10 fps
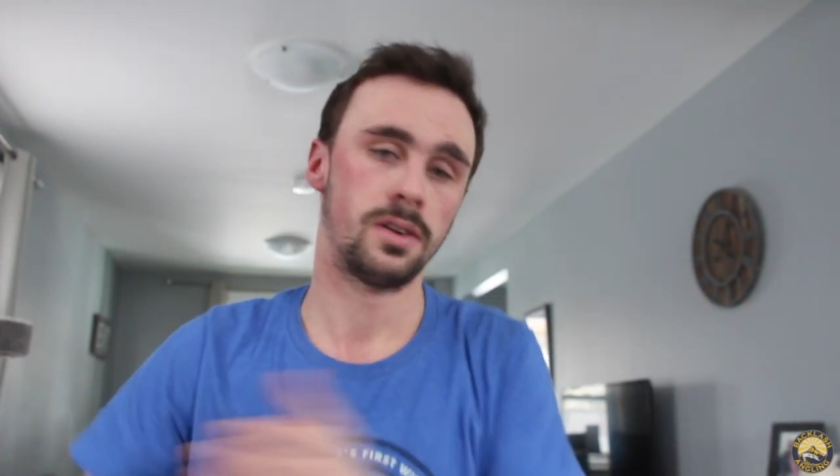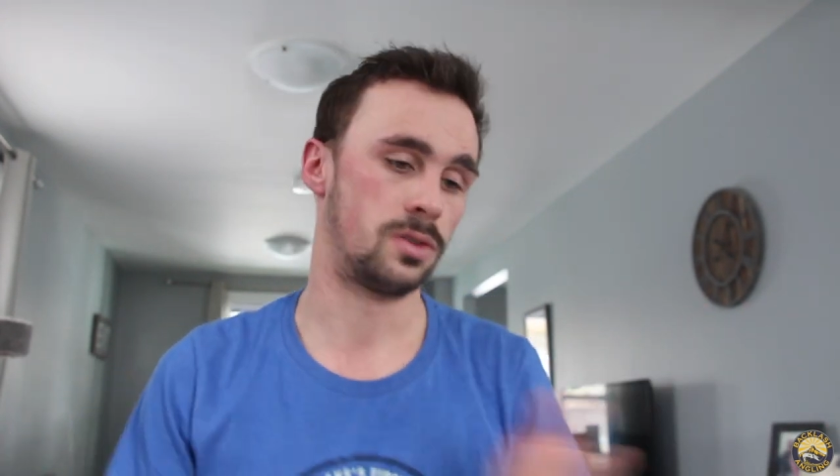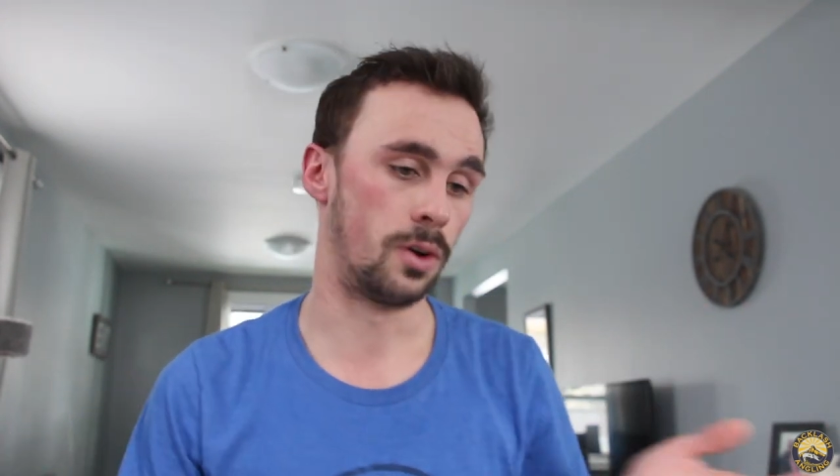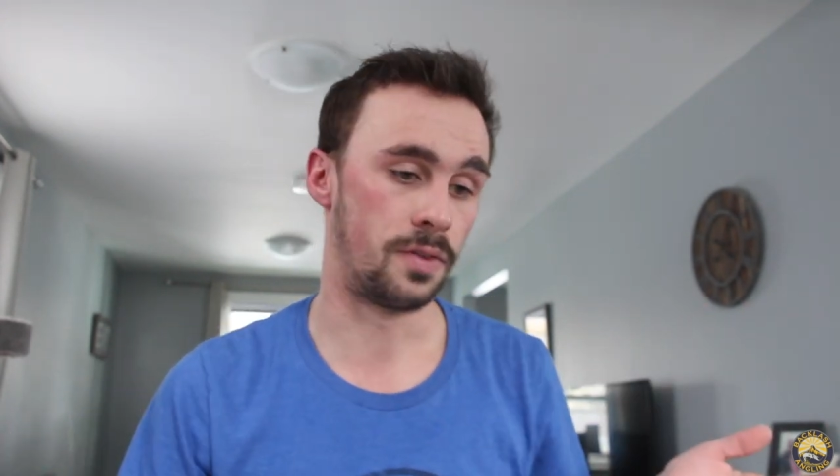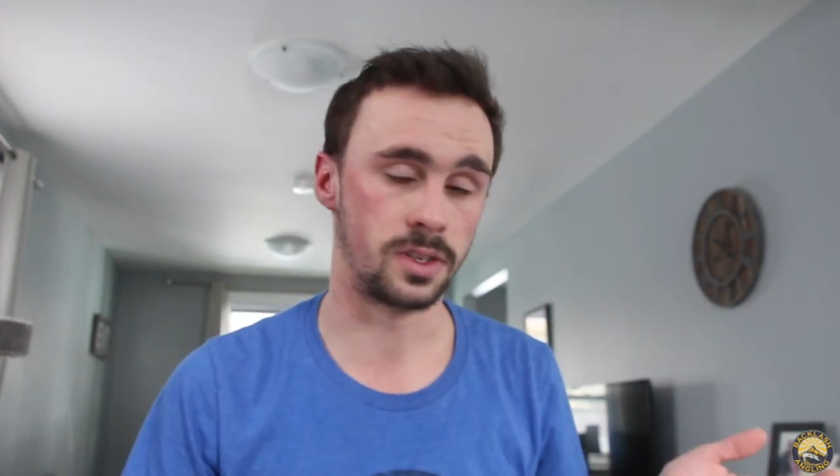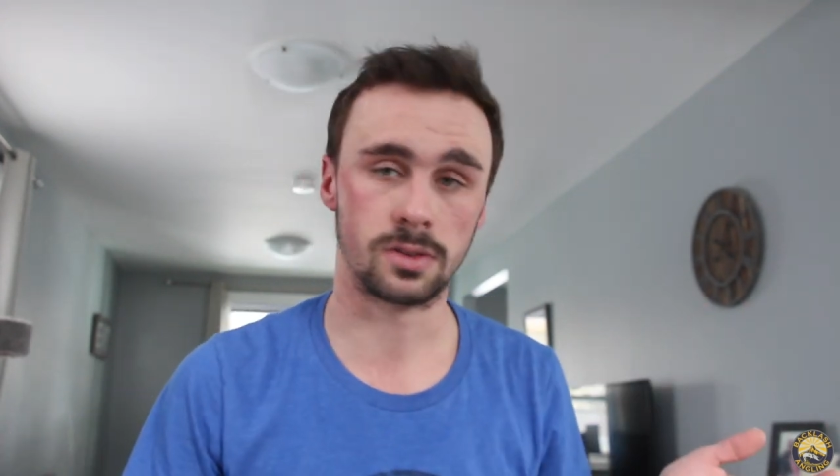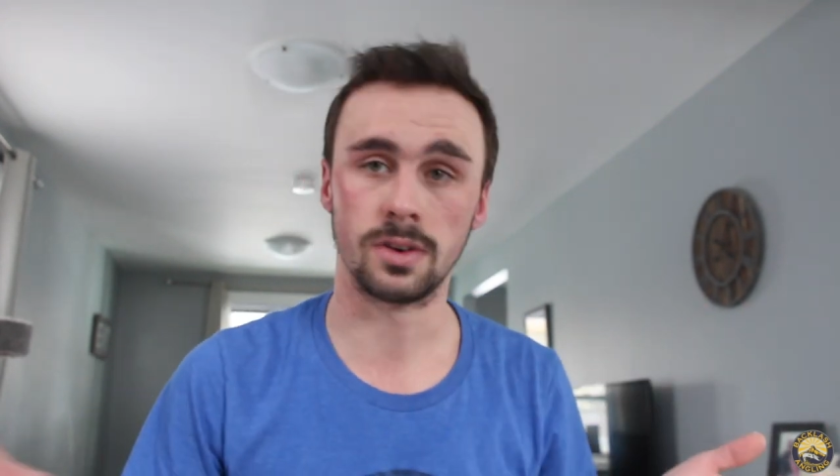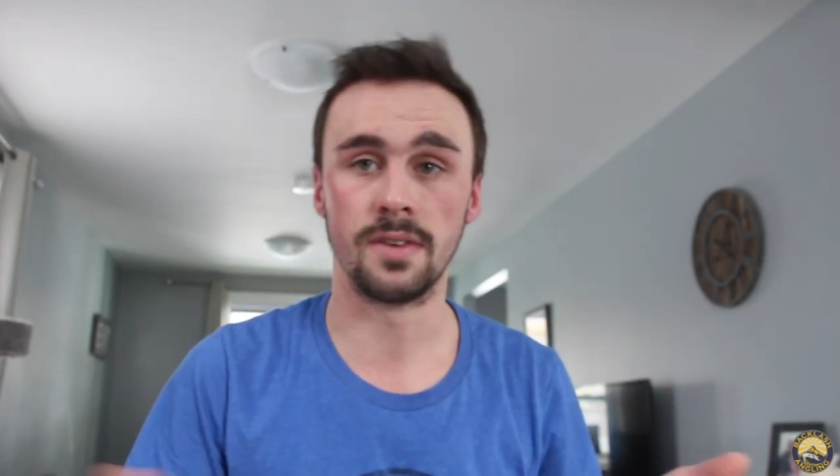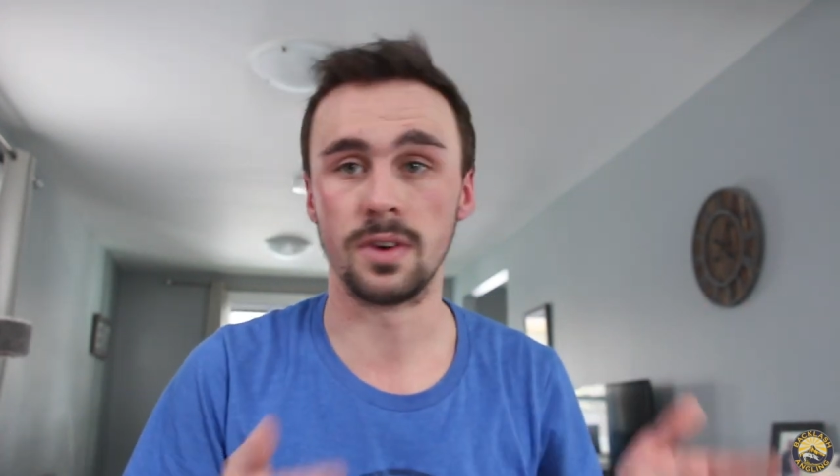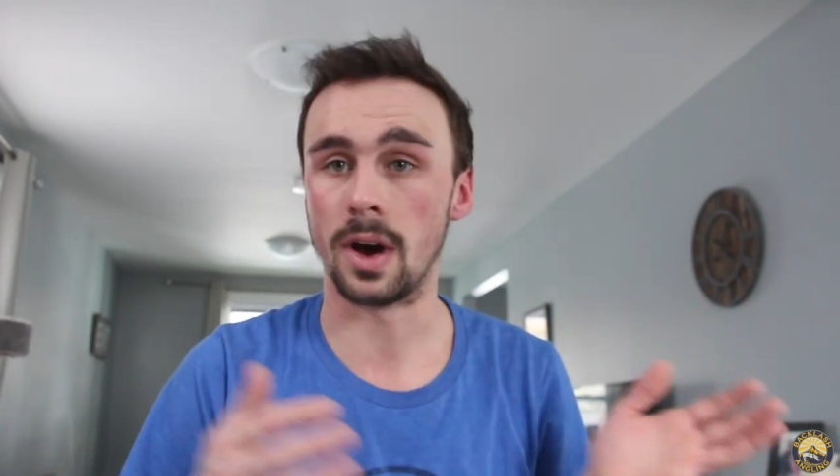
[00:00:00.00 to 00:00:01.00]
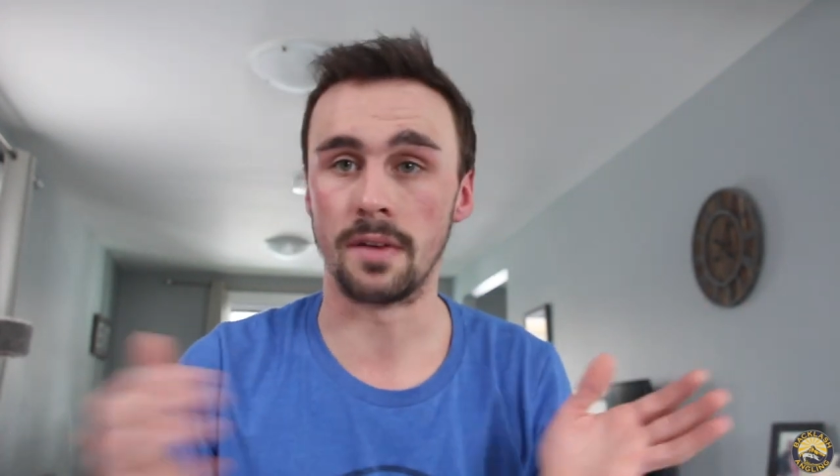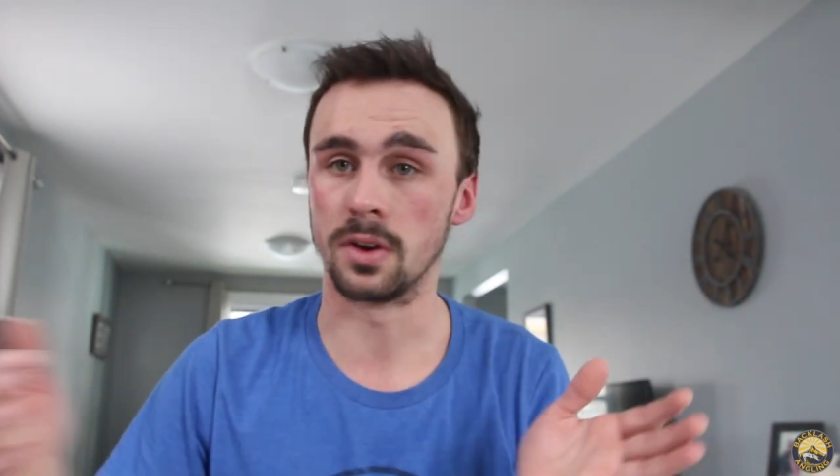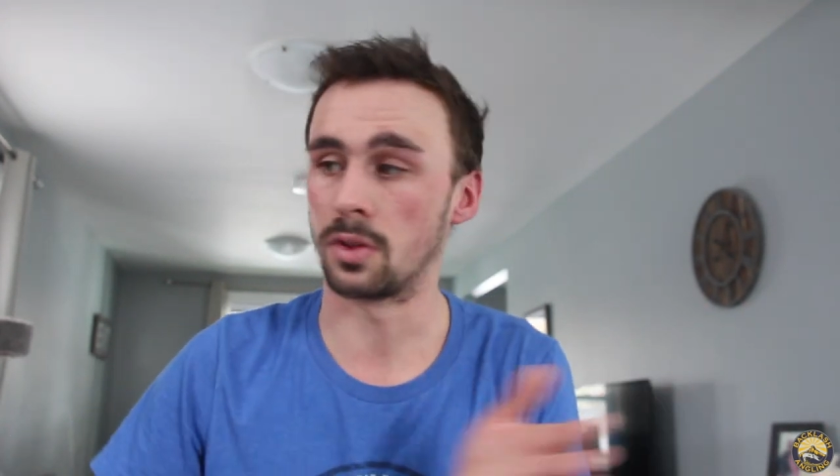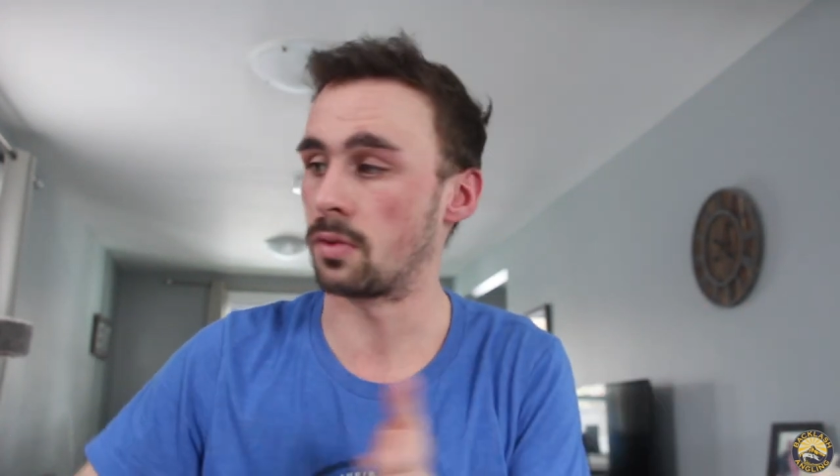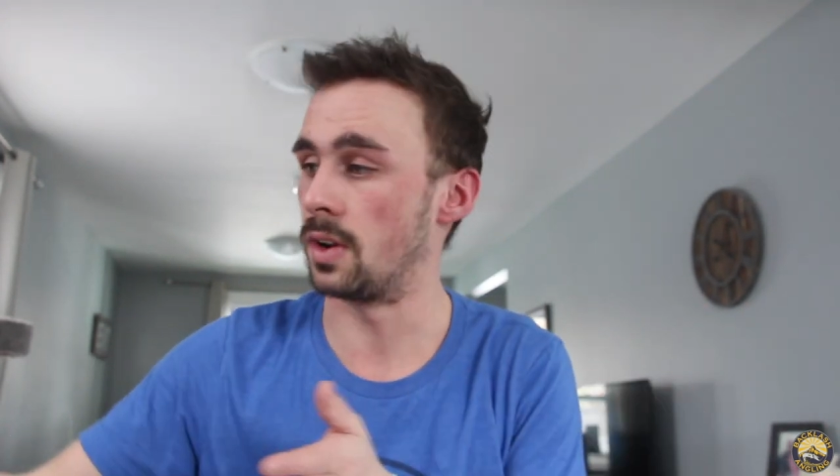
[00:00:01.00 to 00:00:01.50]
so if it's three of you, have
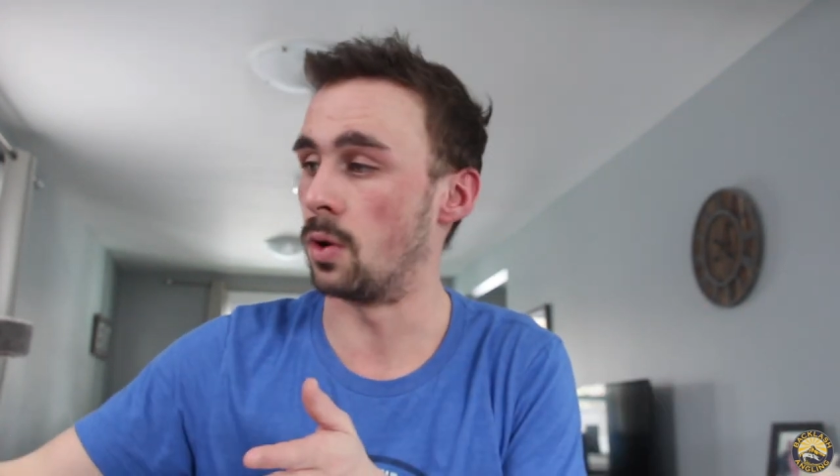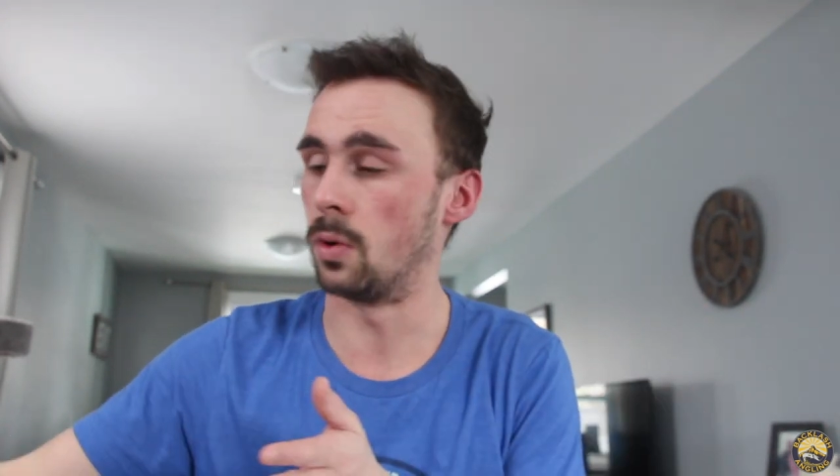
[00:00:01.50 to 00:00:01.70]
your three